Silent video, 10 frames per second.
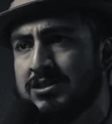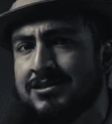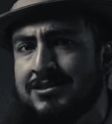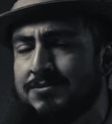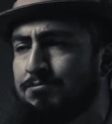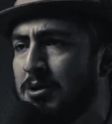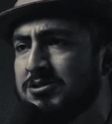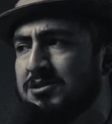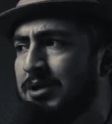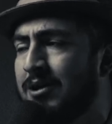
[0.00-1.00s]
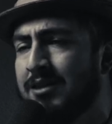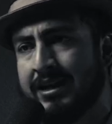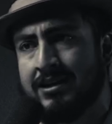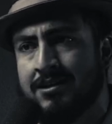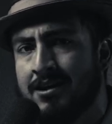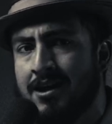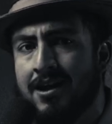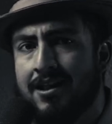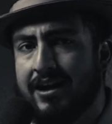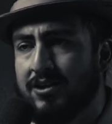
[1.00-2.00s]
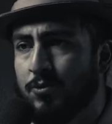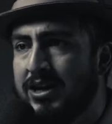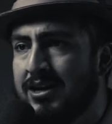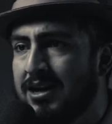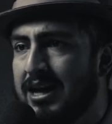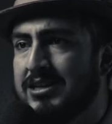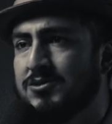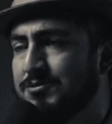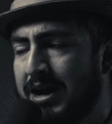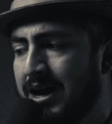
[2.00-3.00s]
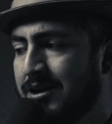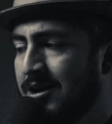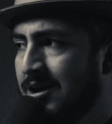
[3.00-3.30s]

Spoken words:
and she posted bail like in a week, and she was back.